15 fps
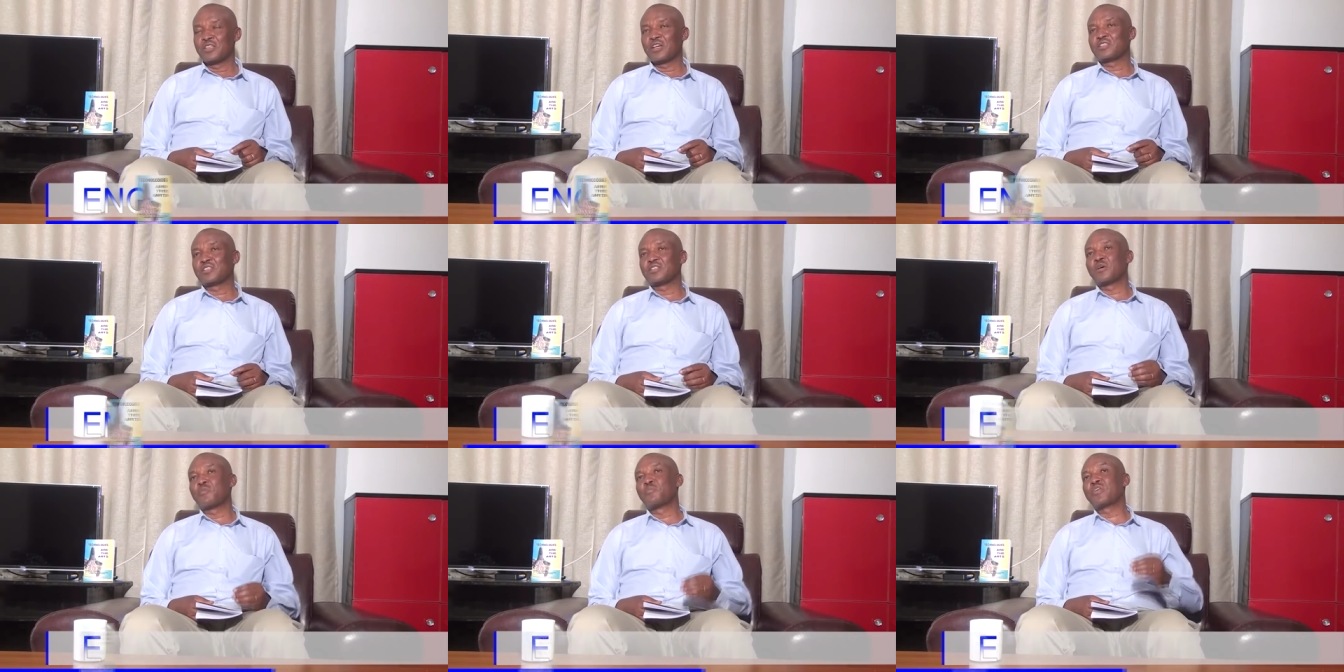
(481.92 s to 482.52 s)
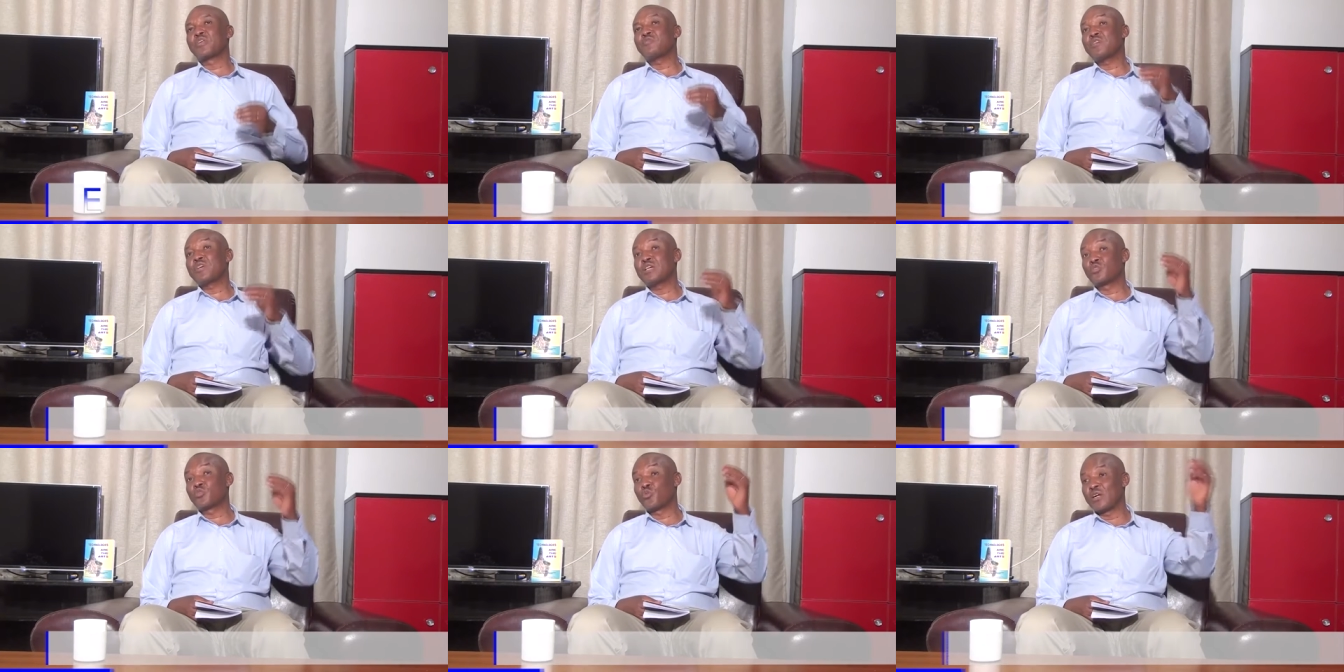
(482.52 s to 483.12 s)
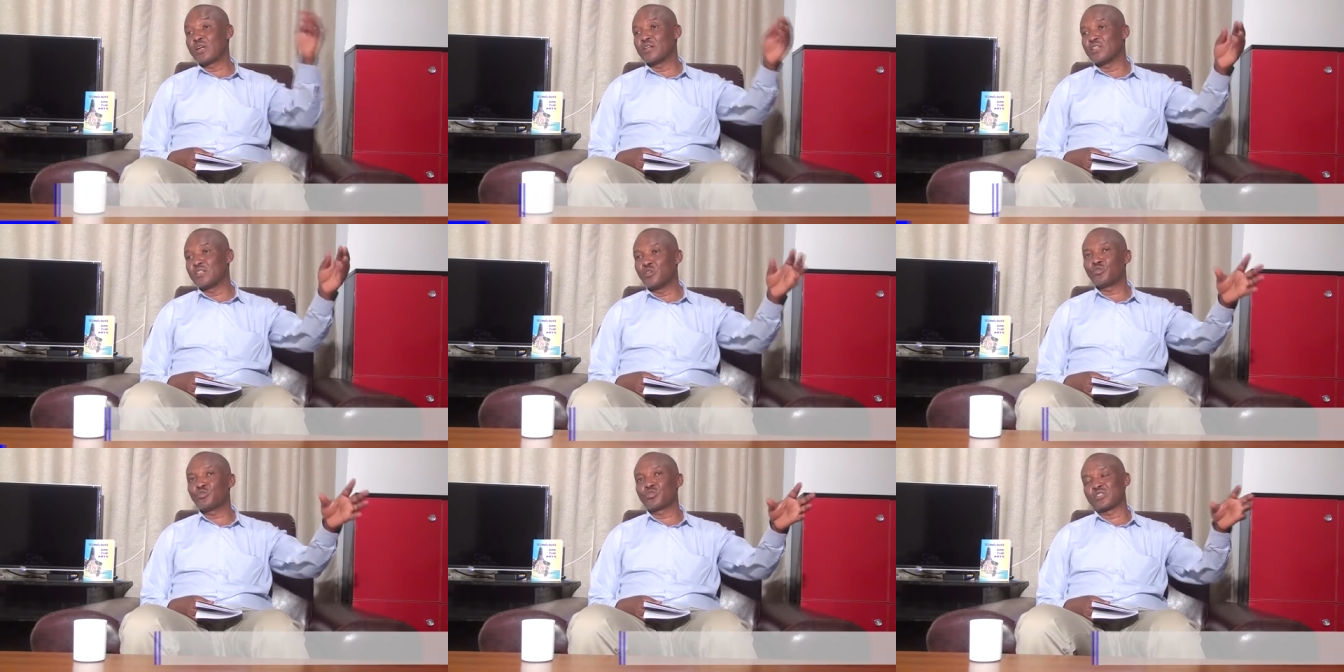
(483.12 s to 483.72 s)
that the previous world
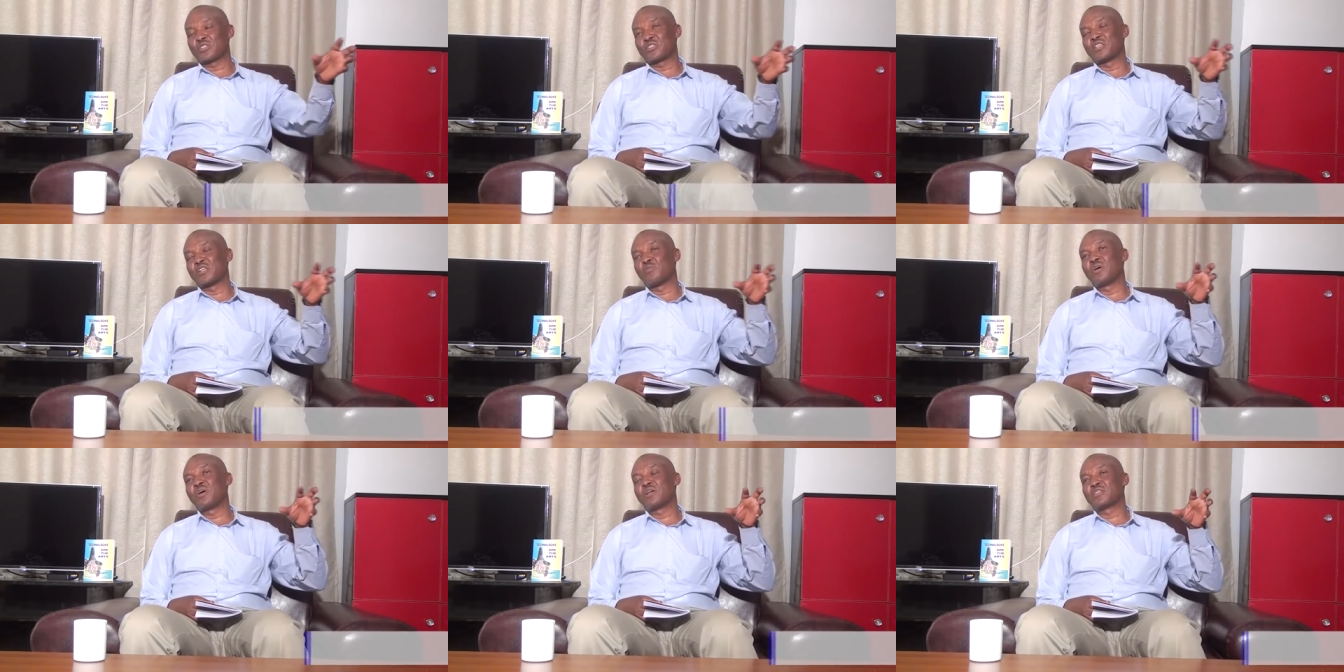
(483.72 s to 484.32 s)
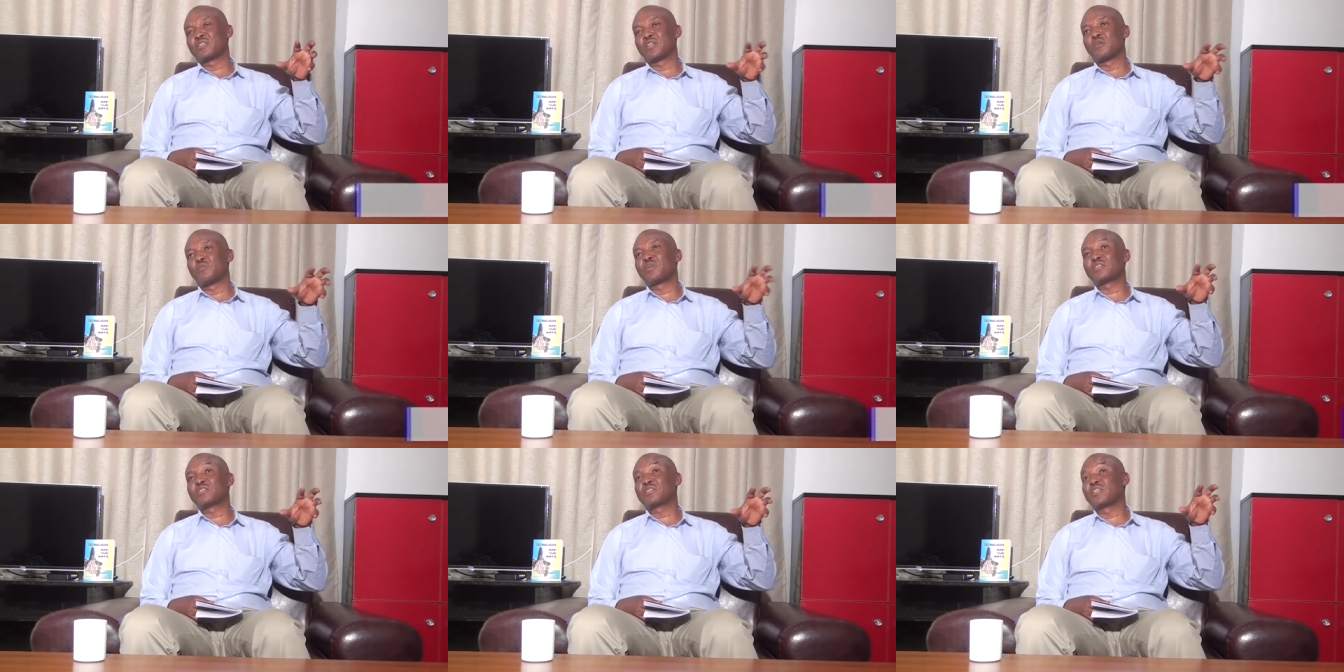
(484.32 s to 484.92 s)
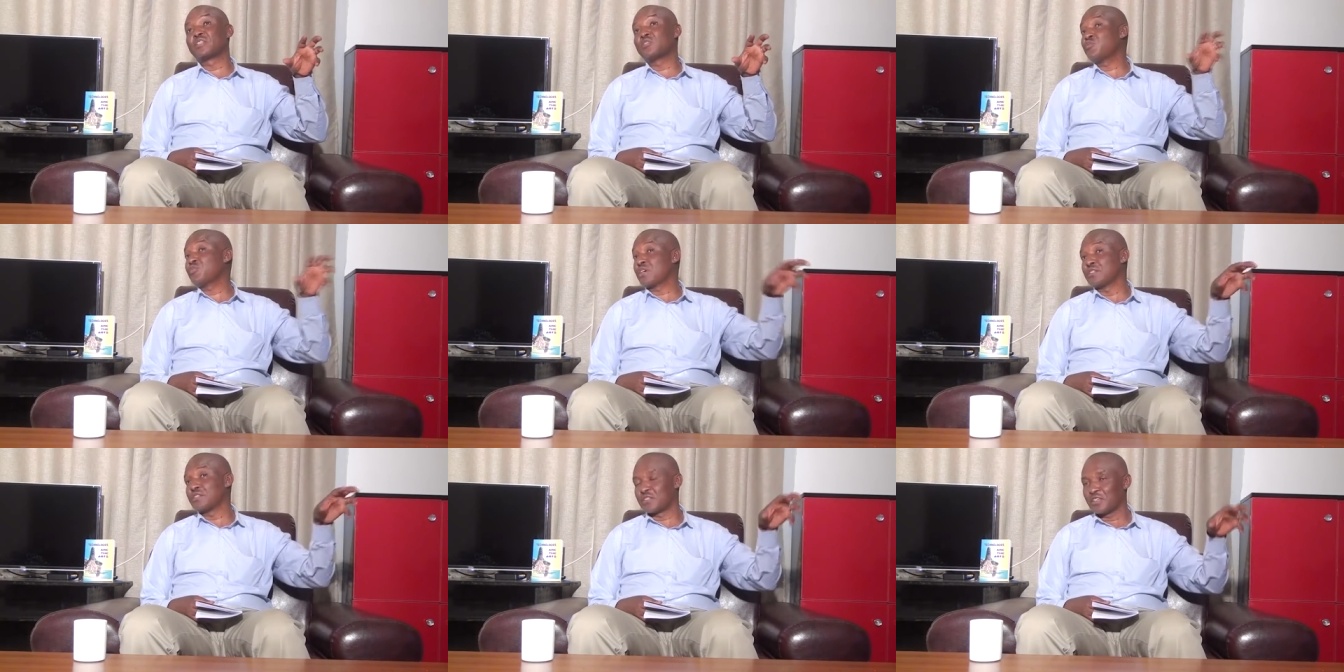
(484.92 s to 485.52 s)
used to celebrate,
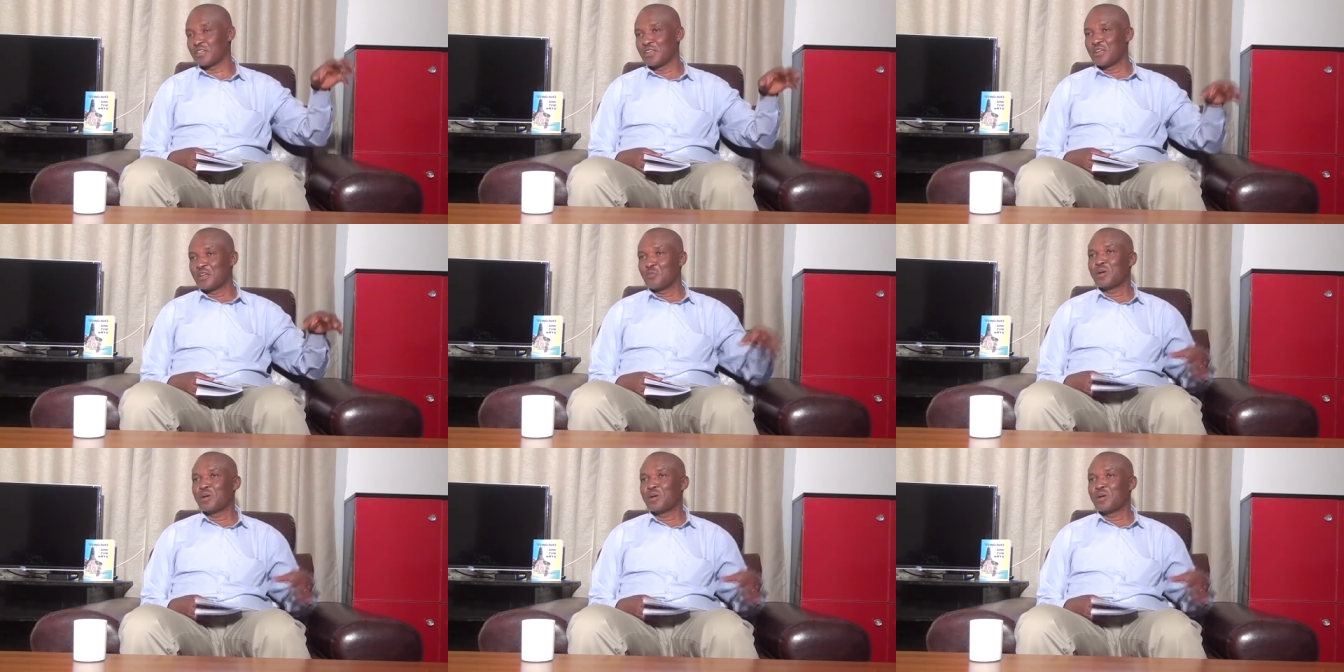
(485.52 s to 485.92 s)
certificates,